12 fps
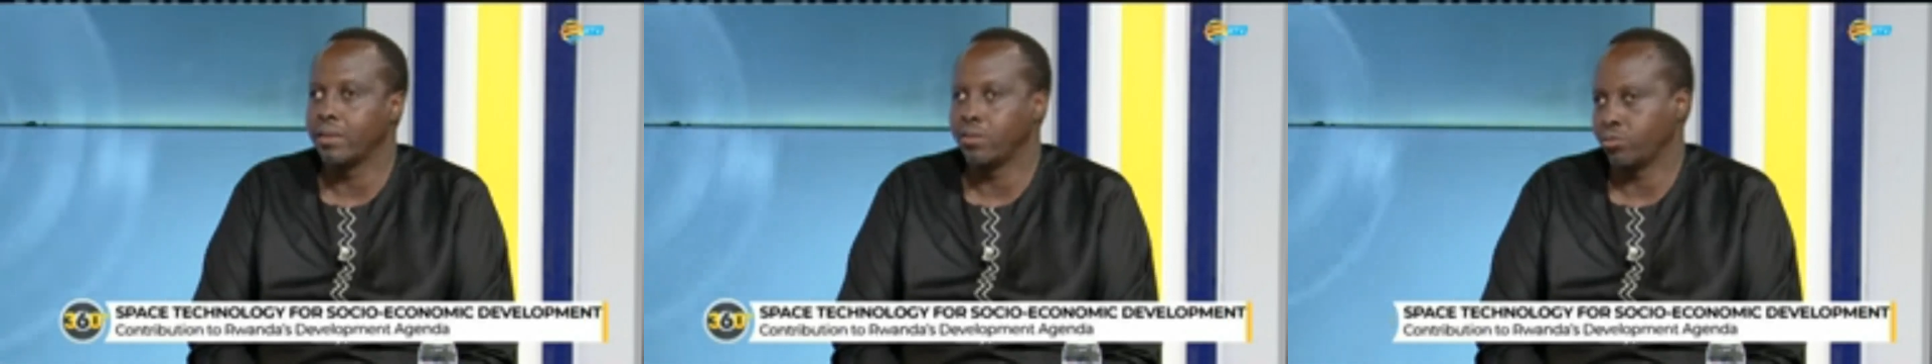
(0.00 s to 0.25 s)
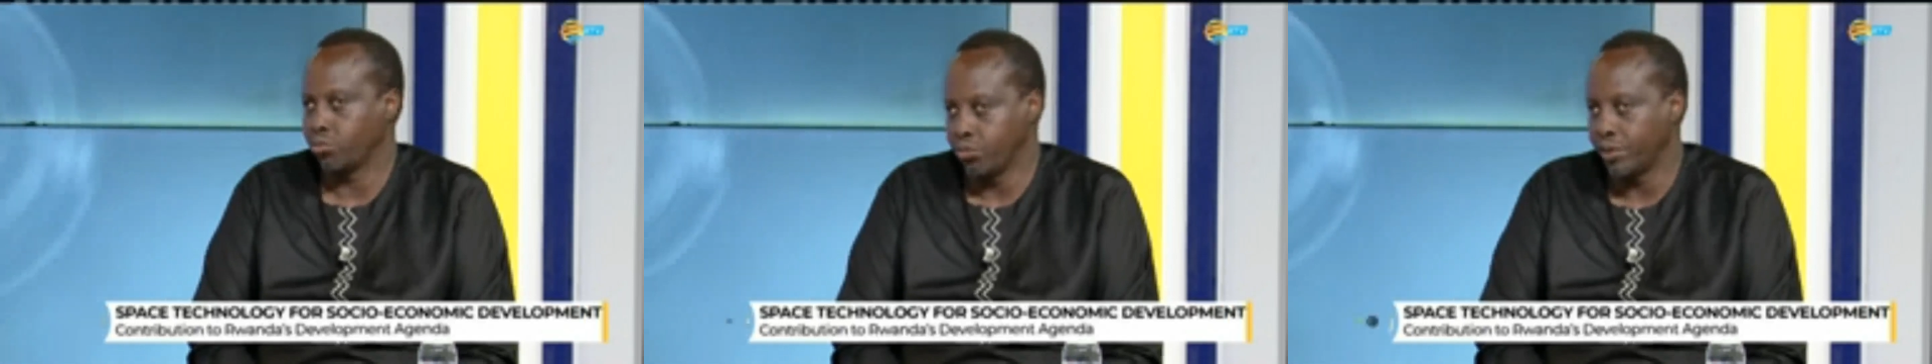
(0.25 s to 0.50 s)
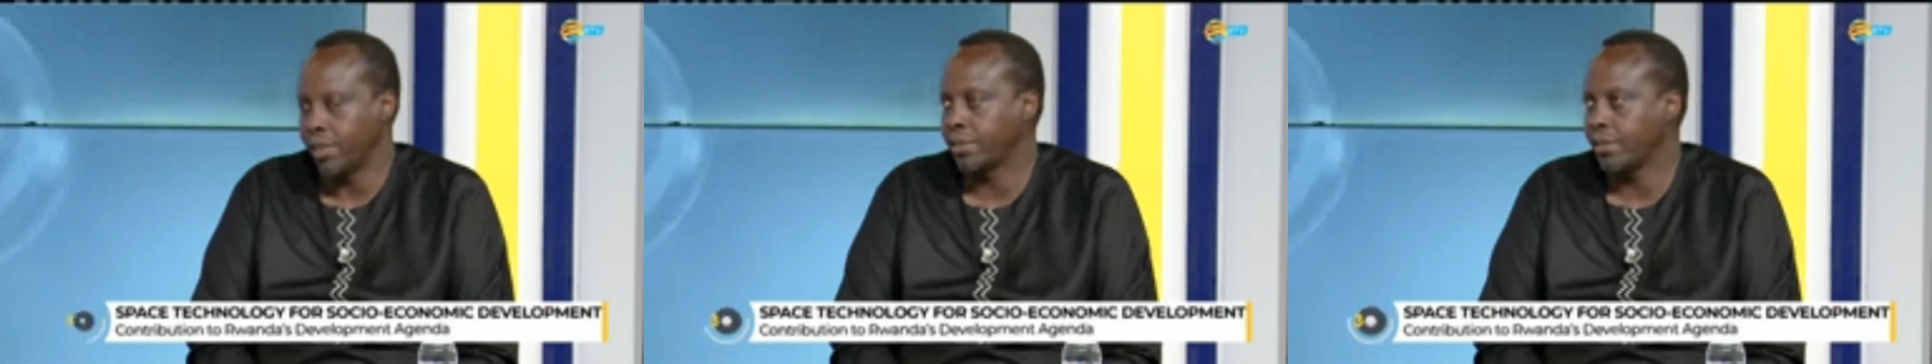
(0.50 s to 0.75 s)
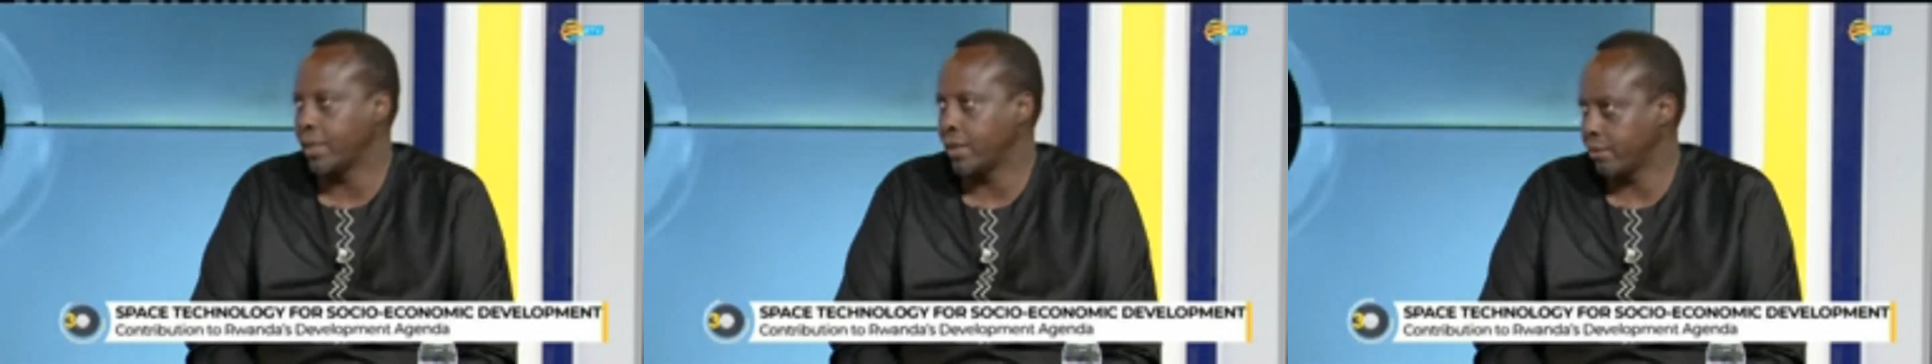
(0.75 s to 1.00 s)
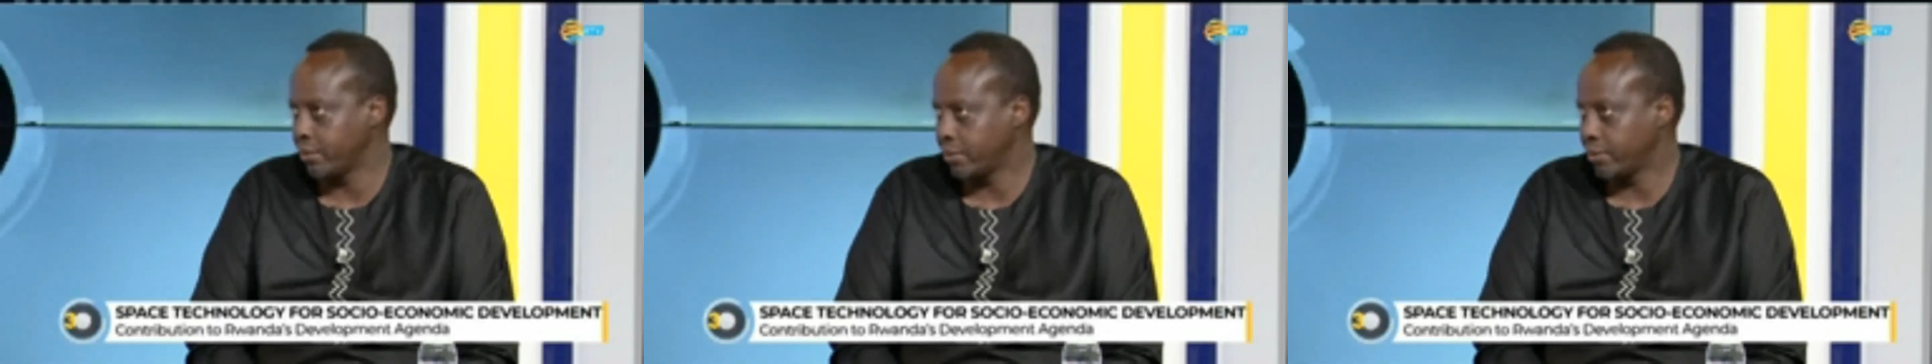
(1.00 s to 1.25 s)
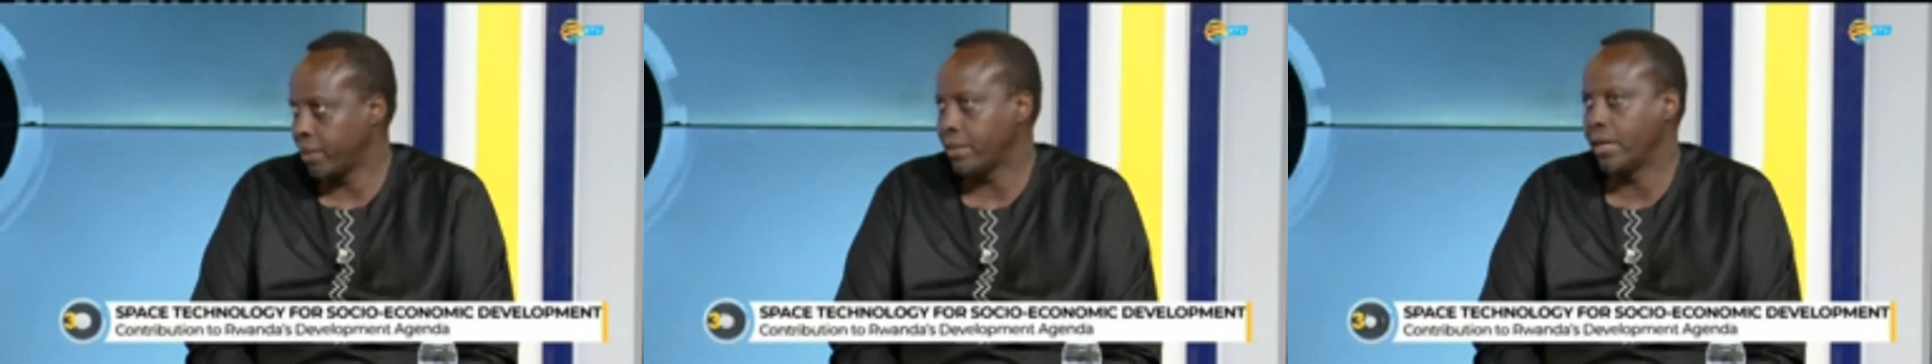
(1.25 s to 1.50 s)
through data
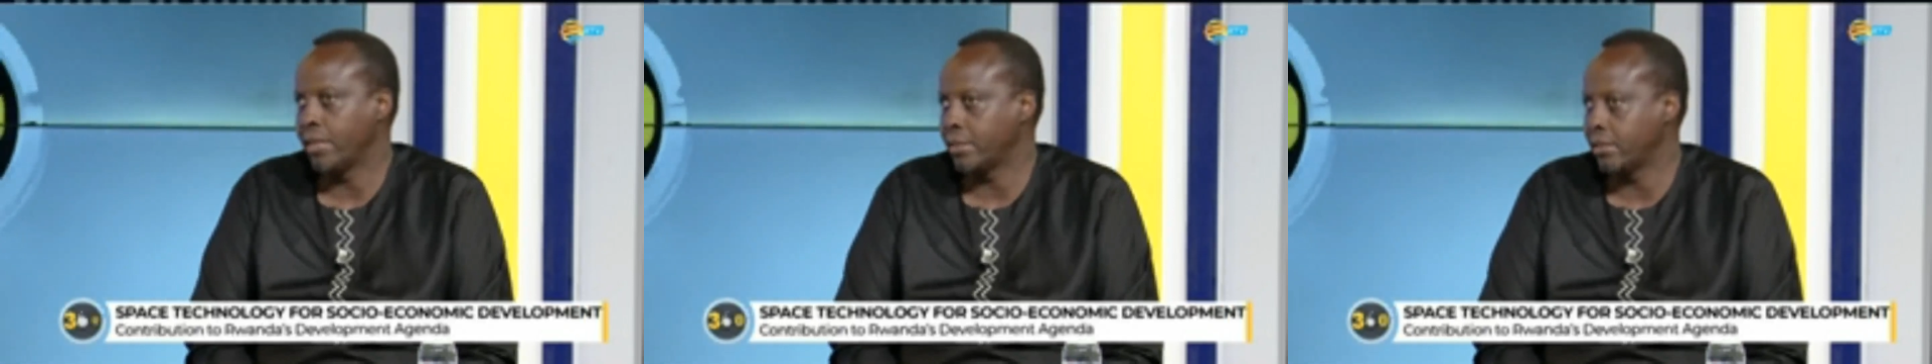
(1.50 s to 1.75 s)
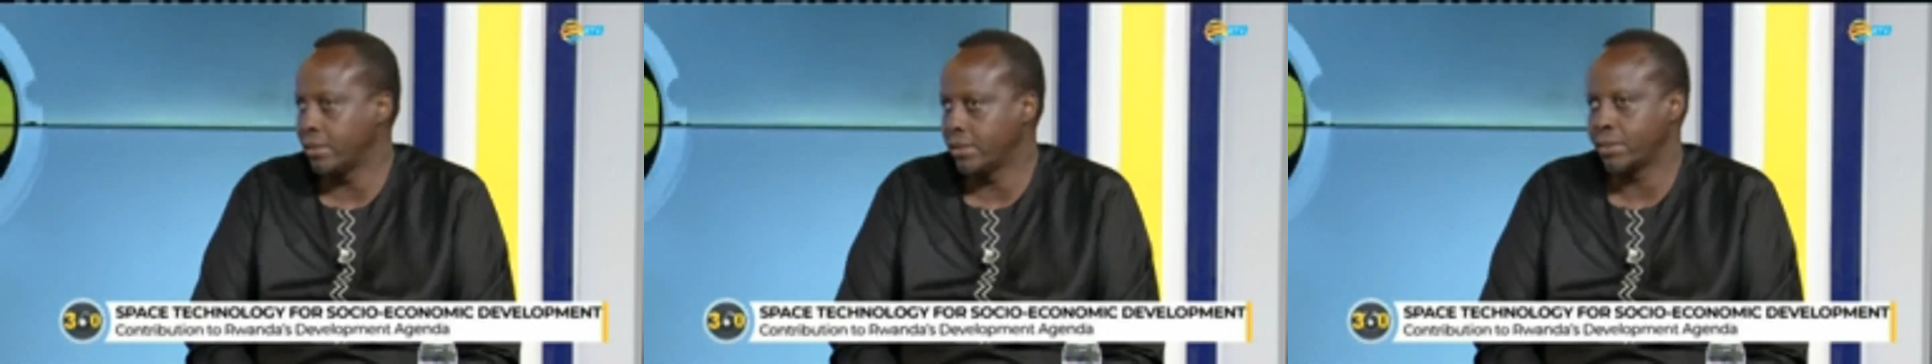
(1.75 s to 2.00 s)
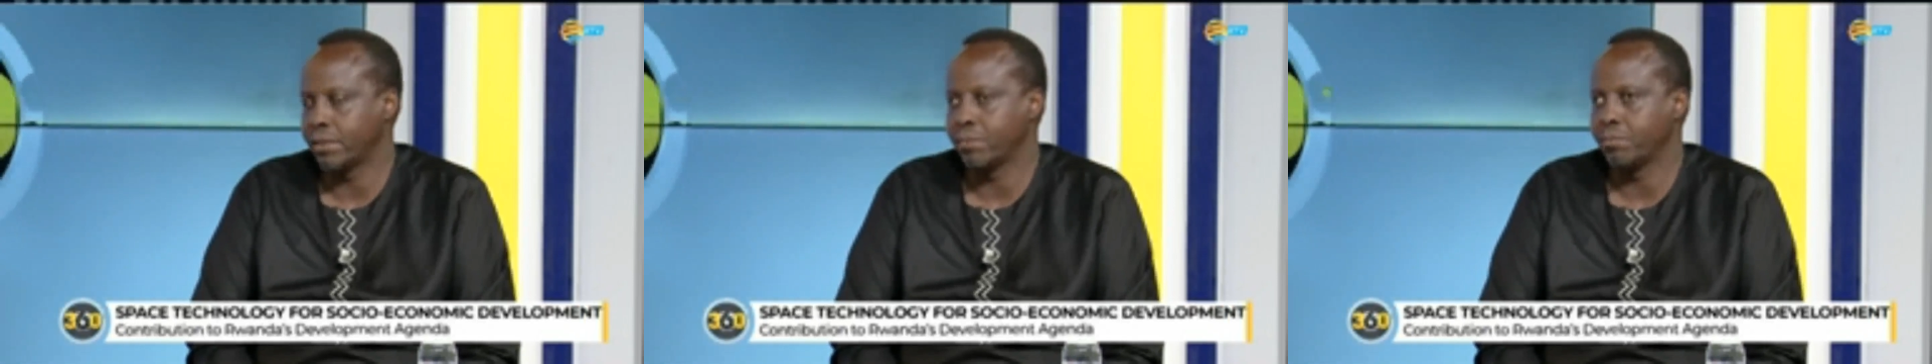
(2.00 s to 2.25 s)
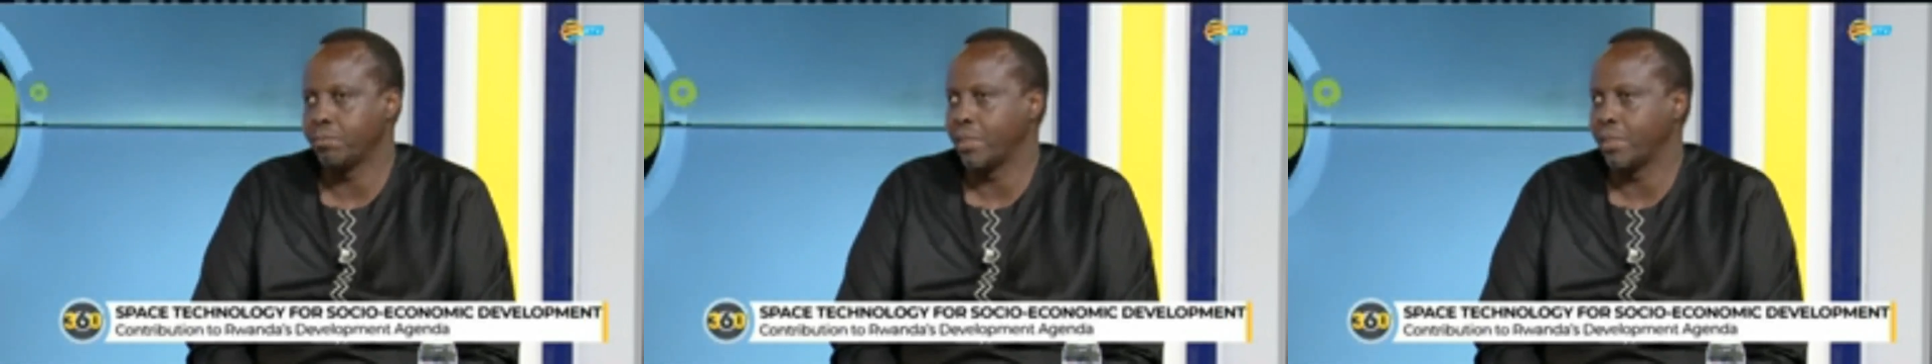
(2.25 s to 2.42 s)
analysis,